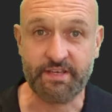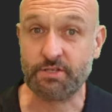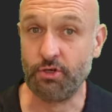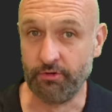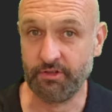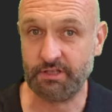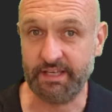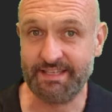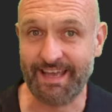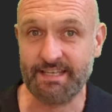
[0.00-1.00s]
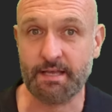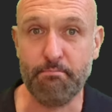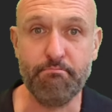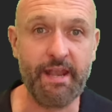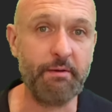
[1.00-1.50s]
This currently takes a
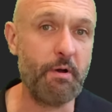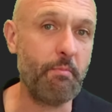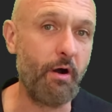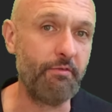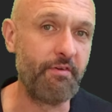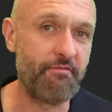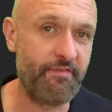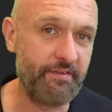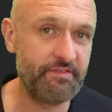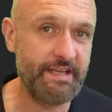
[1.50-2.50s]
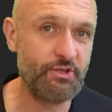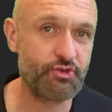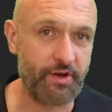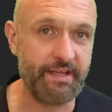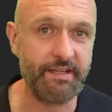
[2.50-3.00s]
minimum of 15
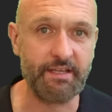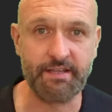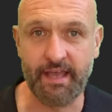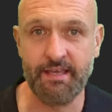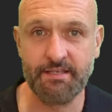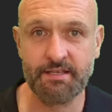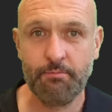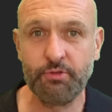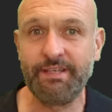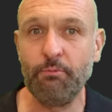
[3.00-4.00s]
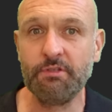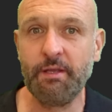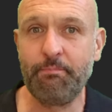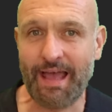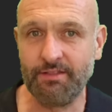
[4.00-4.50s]
trading days, but it will
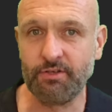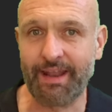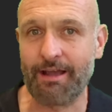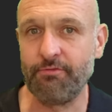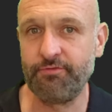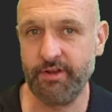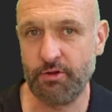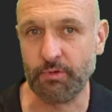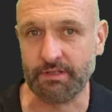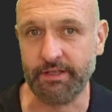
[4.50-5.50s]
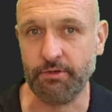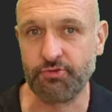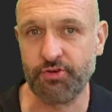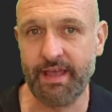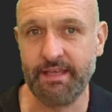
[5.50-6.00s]
depend on how frequently you
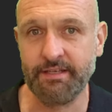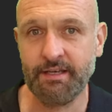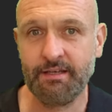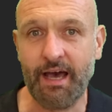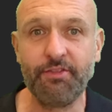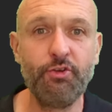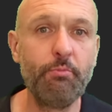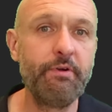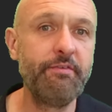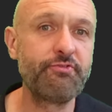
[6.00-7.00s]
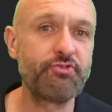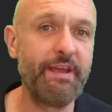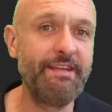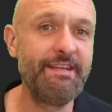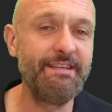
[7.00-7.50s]
trade and the number of
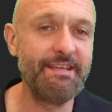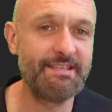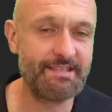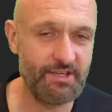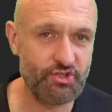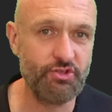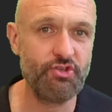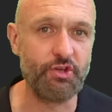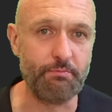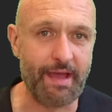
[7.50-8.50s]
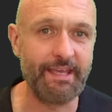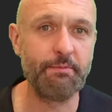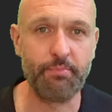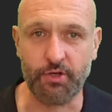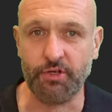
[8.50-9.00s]
trading decisions you
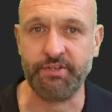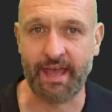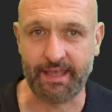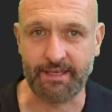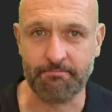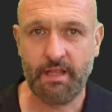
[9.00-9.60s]
make per day.